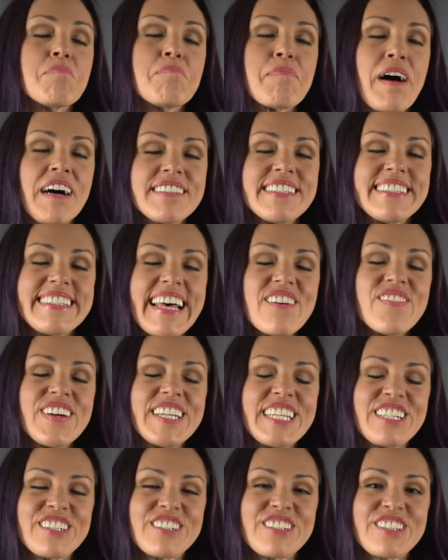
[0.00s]
About
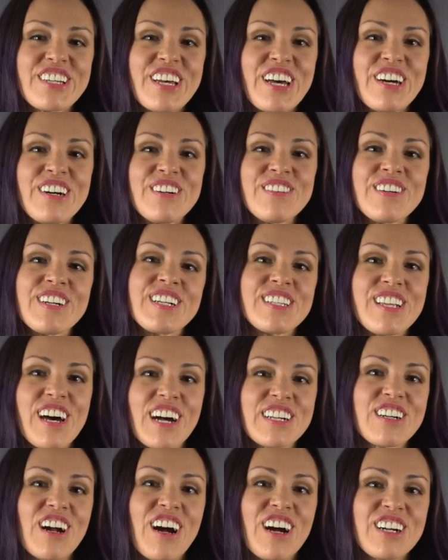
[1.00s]
7 years ago,
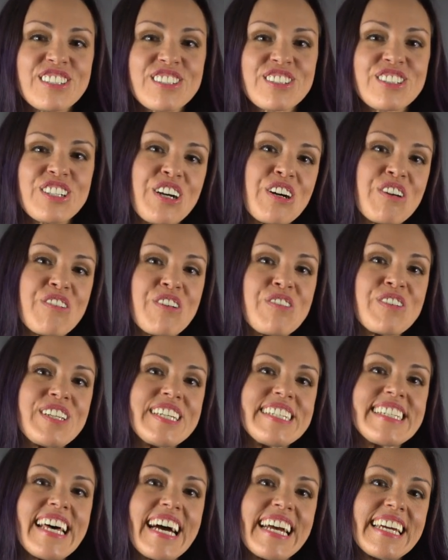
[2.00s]
Dr. Oscar Naro
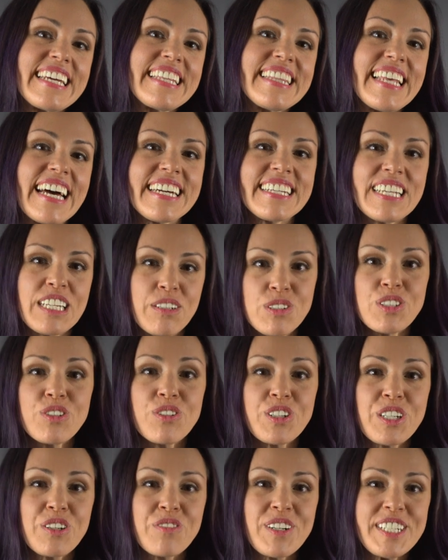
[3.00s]
decided that he was
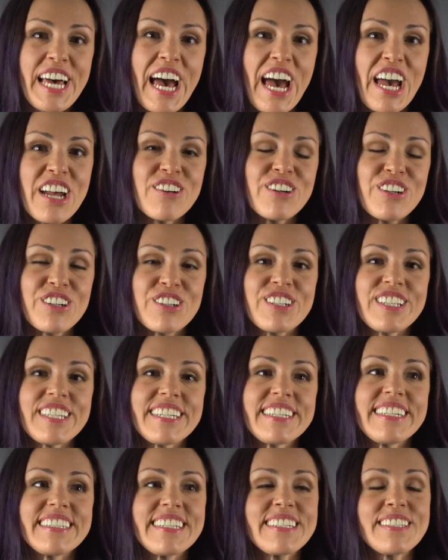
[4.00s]
going to retire
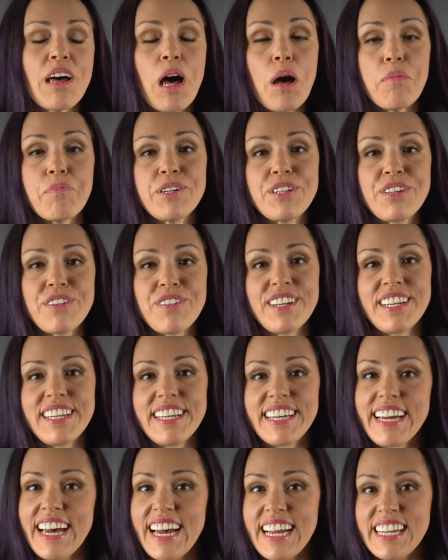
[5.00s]
early, and this
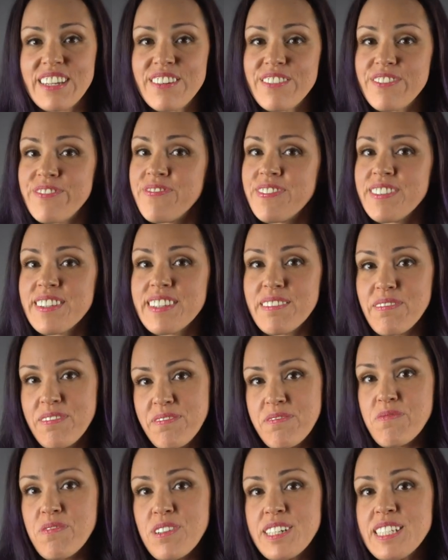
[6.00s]
opportunity kind of
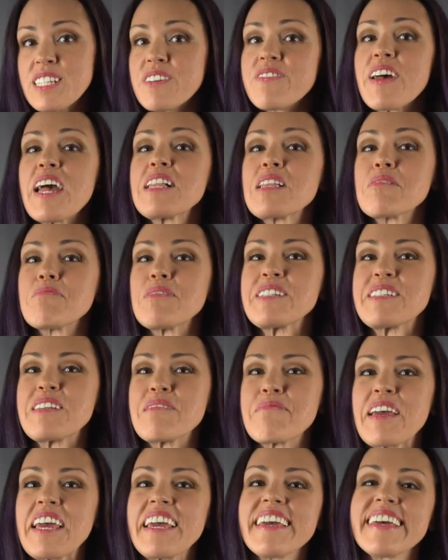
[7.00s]
was available
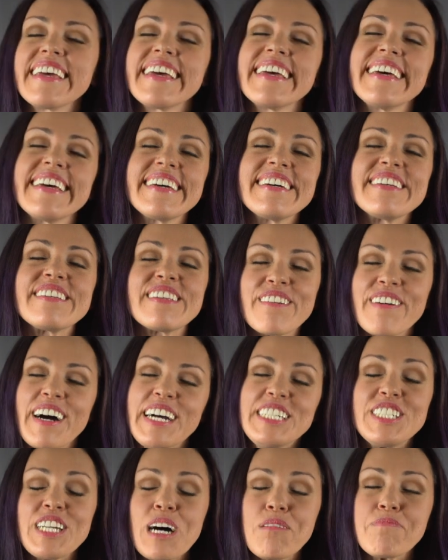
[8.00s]
to me. So
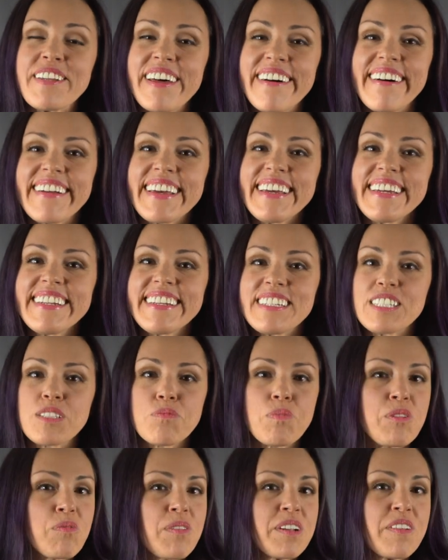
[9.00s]
I jumped on it.
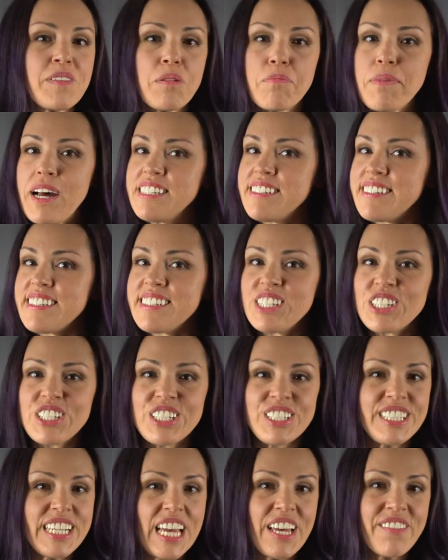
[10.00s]
It's been one of the best
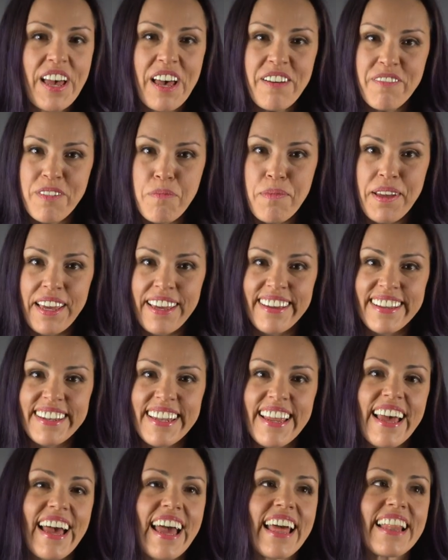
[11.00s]
decisions I've ever
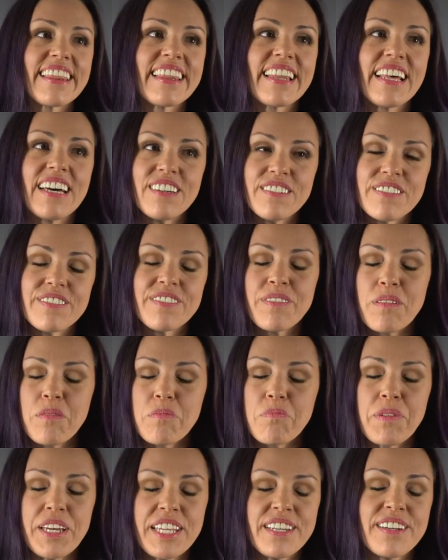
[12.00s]
made. I love
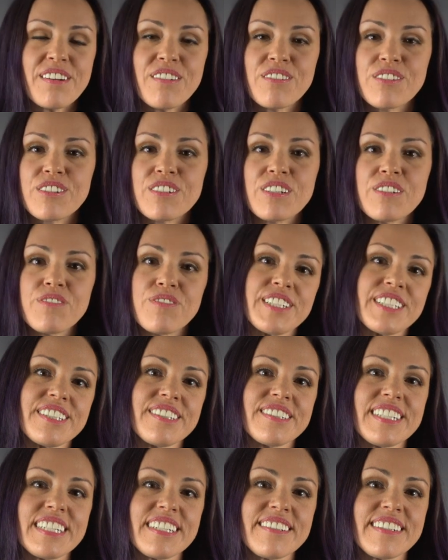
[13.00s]
being an owner of
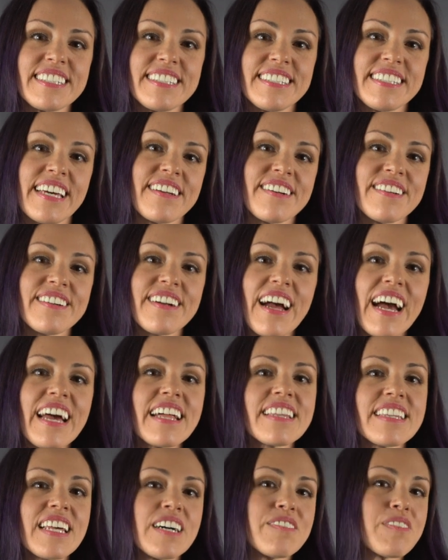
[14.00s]
Whittier Hearing Center.
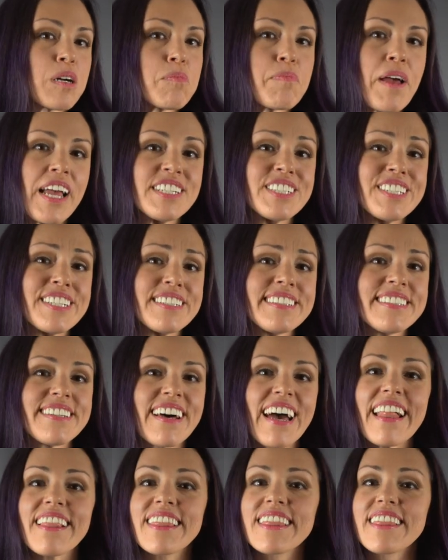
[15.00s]
I love our patients.
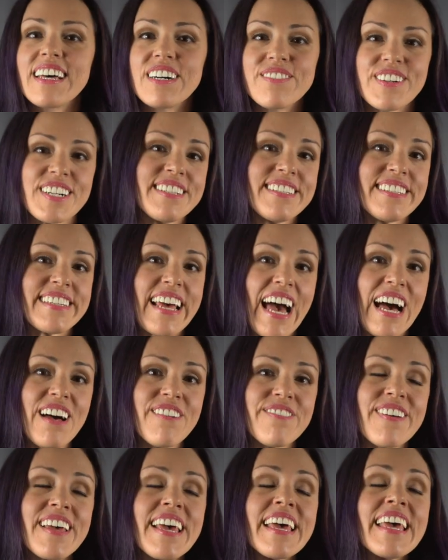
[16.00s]
I love our
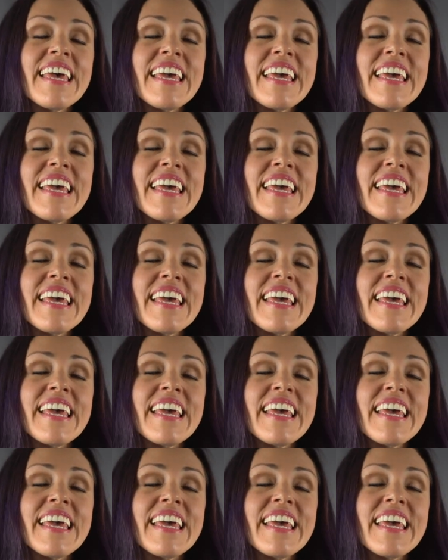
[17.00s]
staff.